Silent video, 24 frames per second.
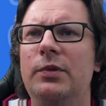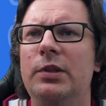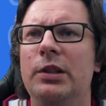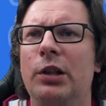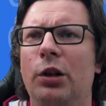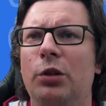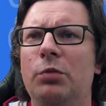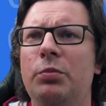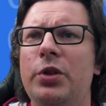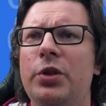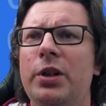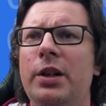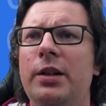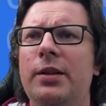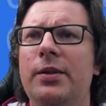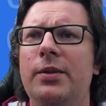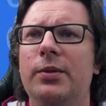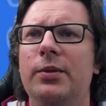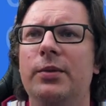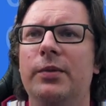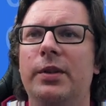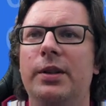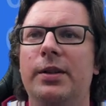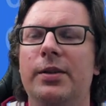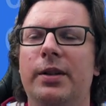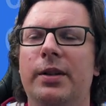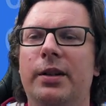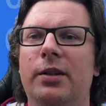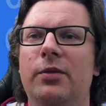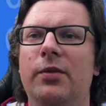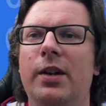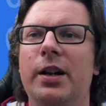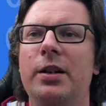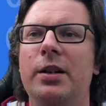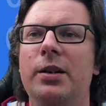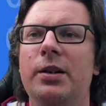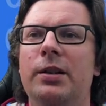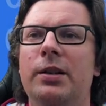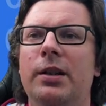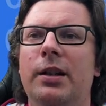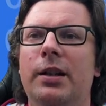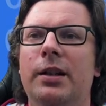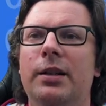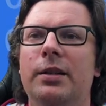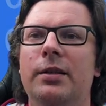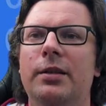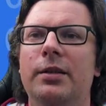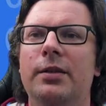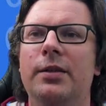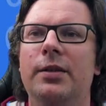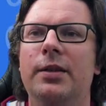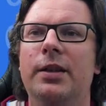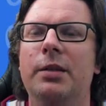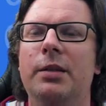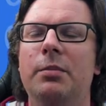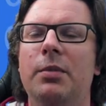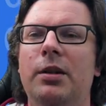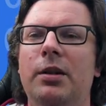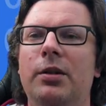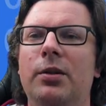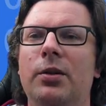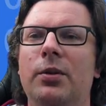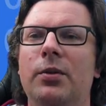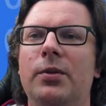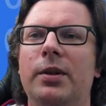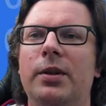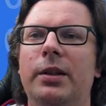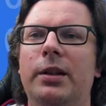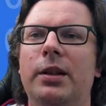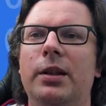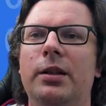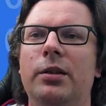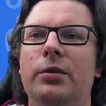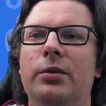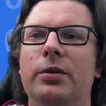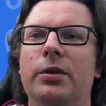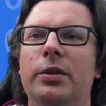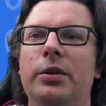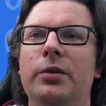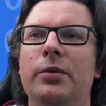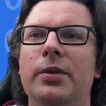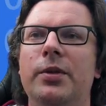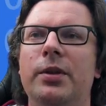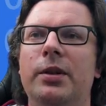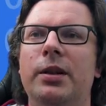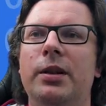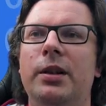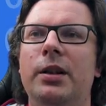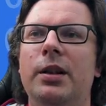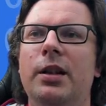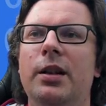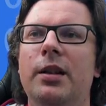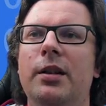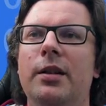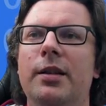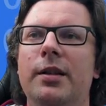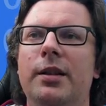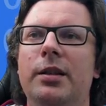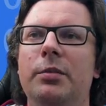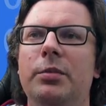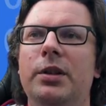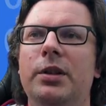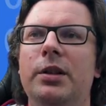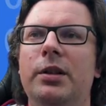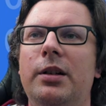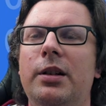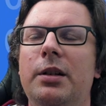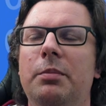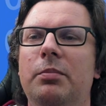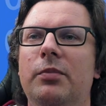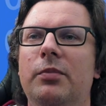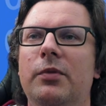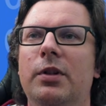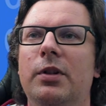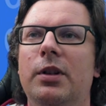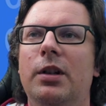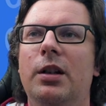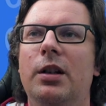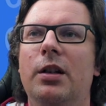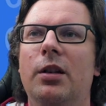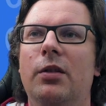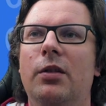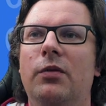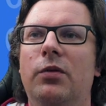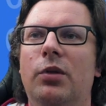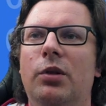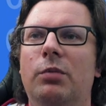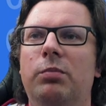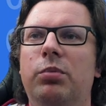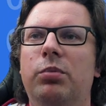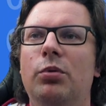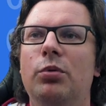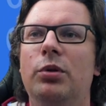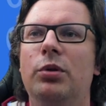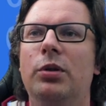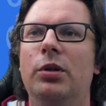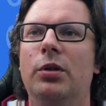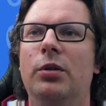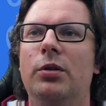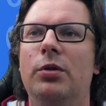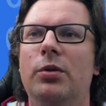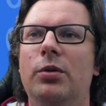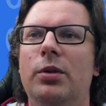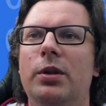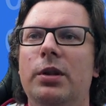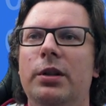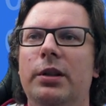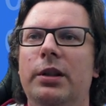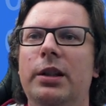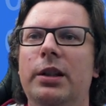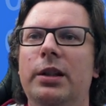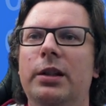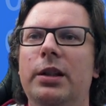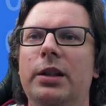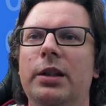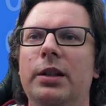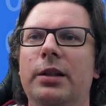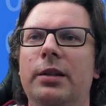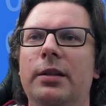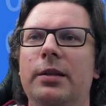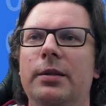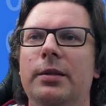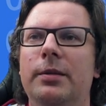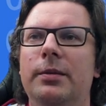object, so it's required, and the schema goes again to the user. Similarly for put or delete.